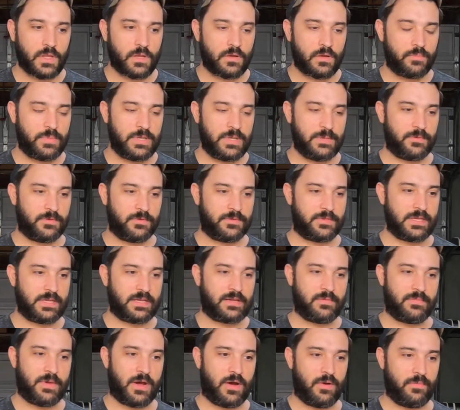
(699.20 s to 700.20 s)
people
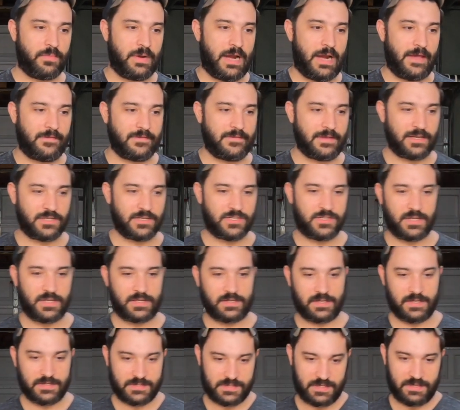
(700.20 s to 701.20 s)
think about behind the edge
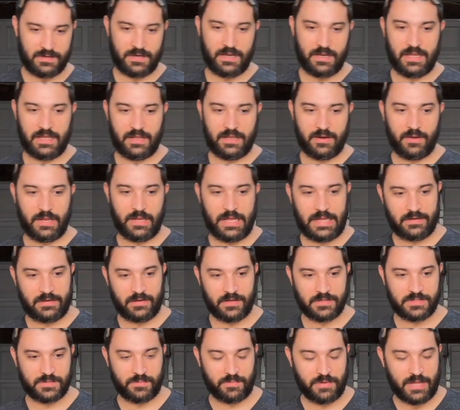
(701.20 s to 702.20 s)
thickness. It
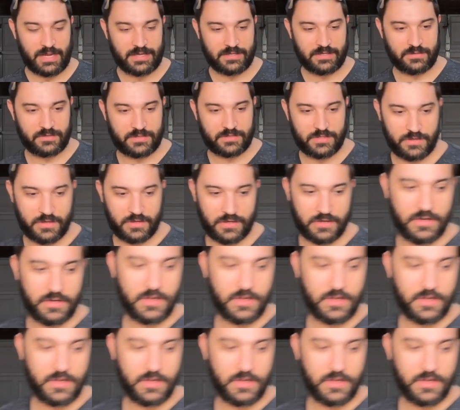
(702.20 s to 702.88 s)
does apply to